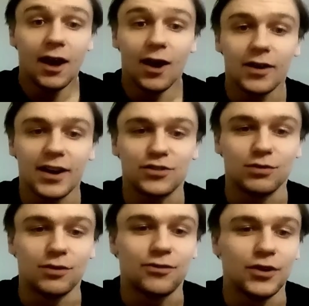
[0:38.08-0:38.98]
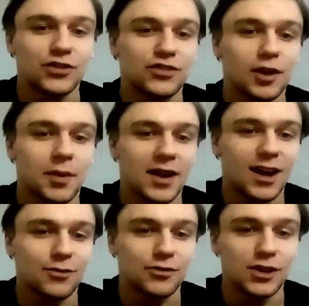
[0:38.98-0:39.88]
Okay, so the first tip I
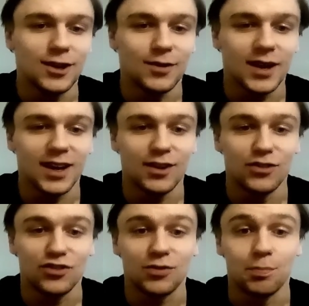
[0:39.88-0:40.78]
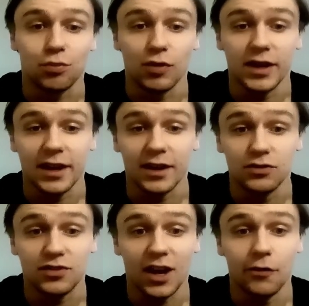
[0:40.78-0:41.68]
have for you is
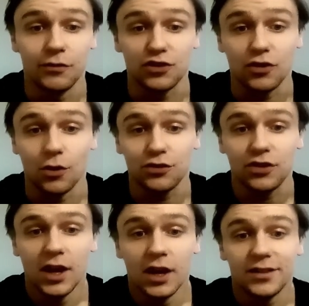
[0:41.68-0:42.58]
breaking down the songs.